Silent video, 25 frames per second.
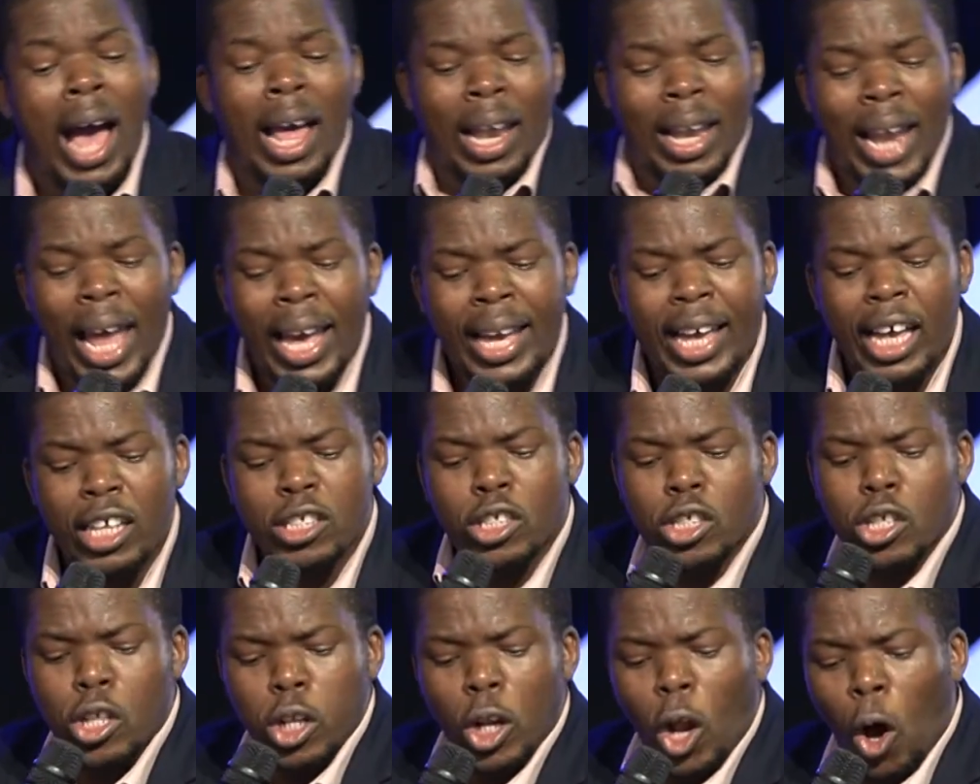like a
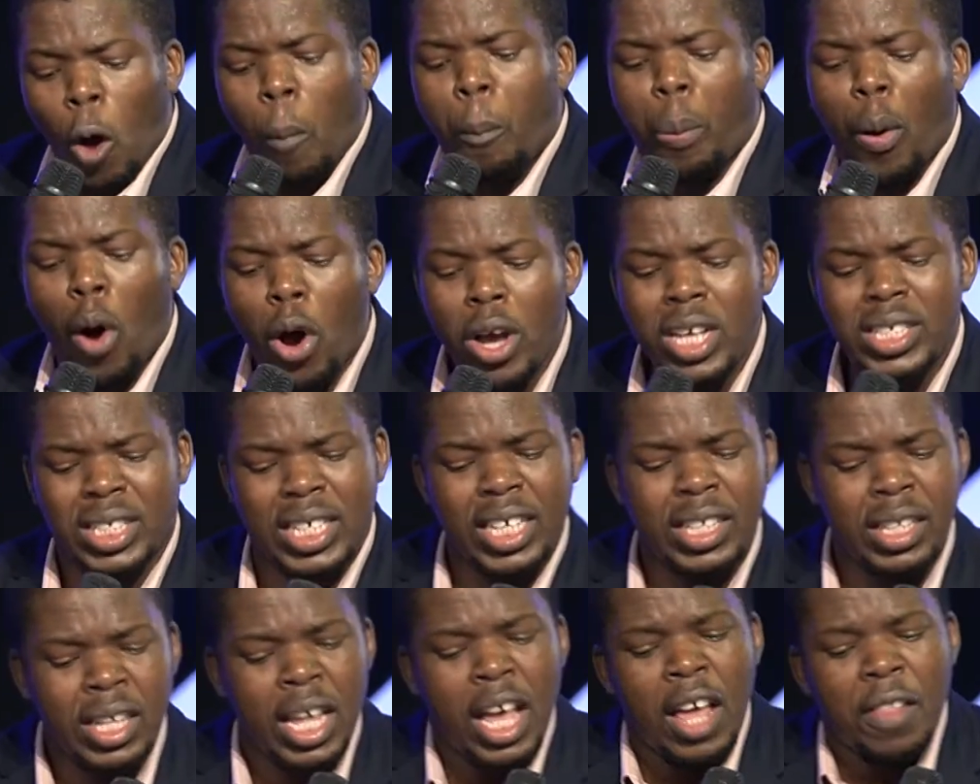slow
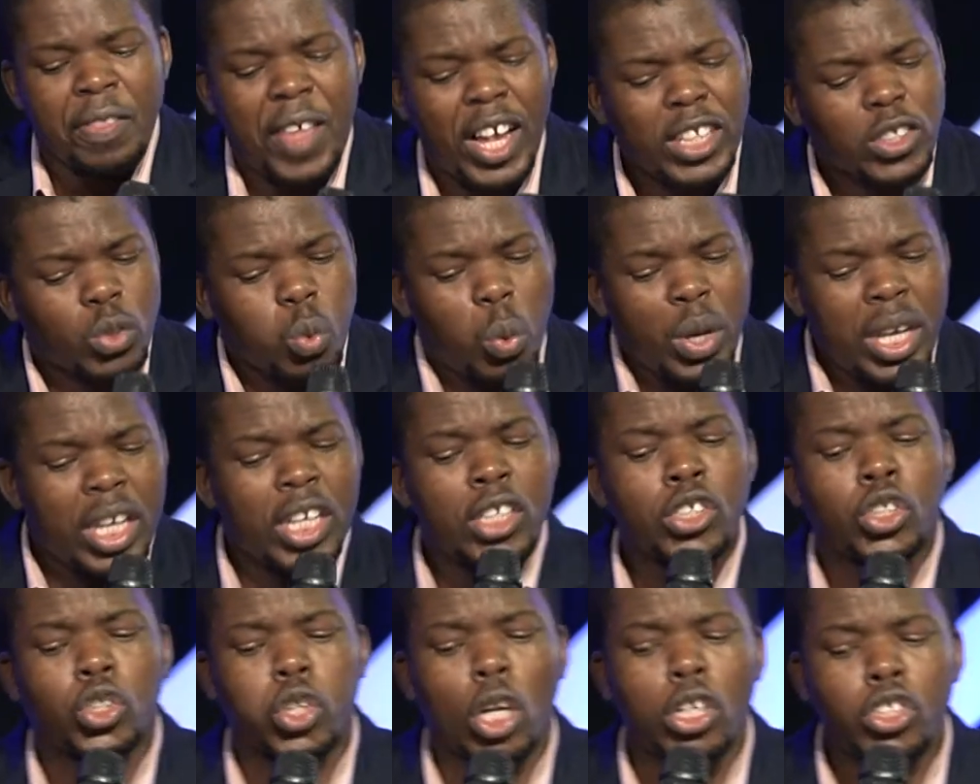poison that we
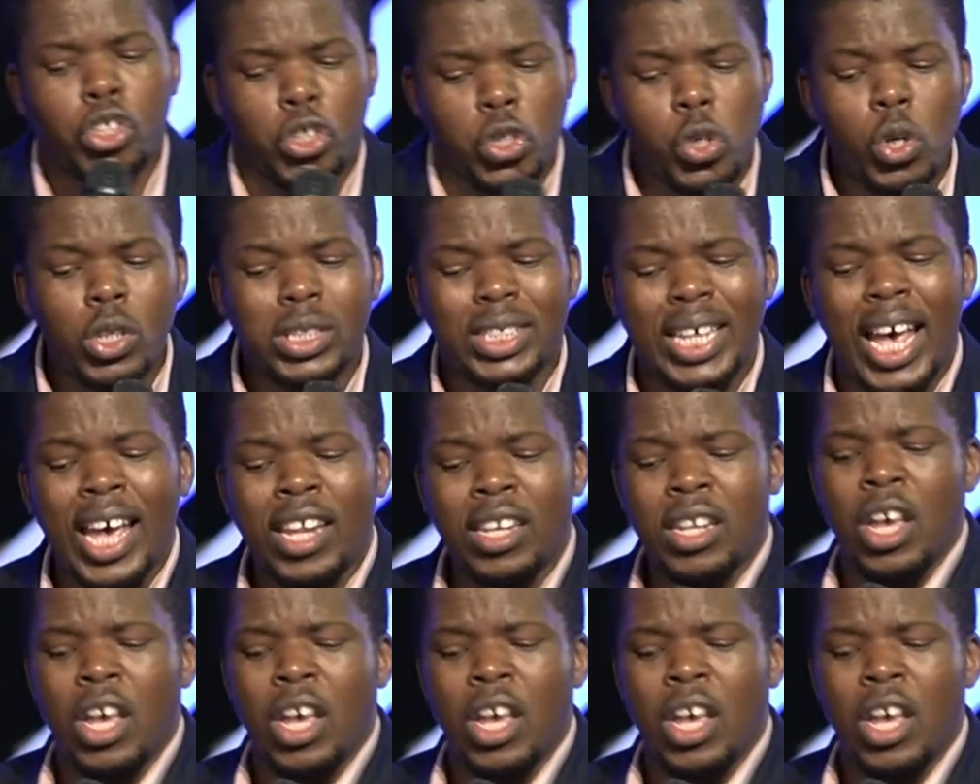introduce and